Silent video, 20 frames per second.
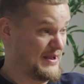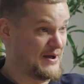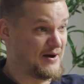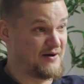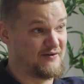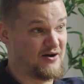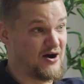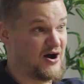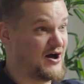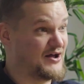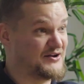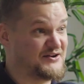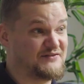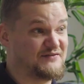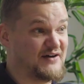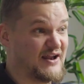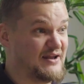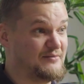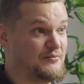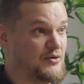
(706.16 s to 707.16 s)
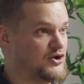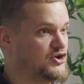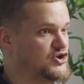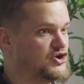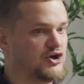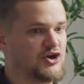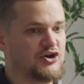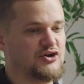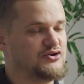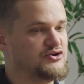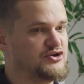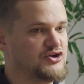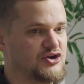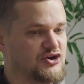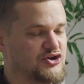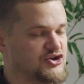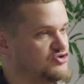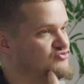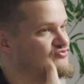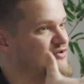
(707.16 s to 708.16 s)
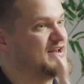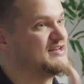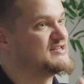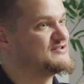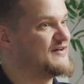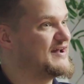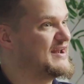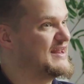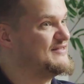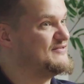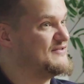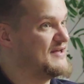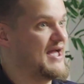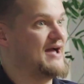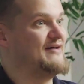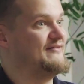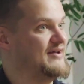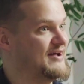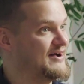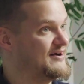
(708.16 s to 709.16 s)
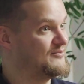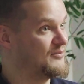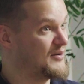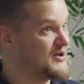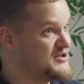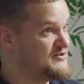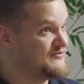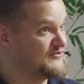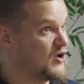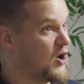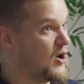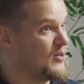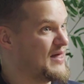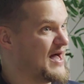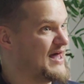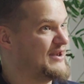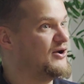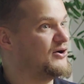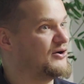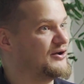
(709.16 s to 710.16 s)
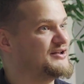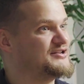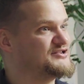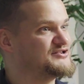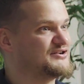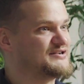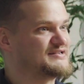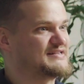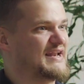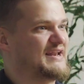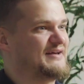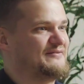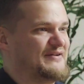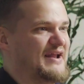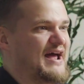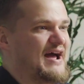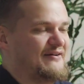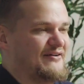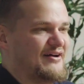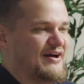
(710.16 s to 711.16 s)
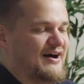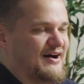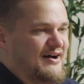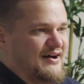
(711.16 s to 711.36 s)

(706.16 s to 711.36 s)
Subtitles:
BRR development. You can do rent to rent in the area when you've got that knowledge and understanding of an area.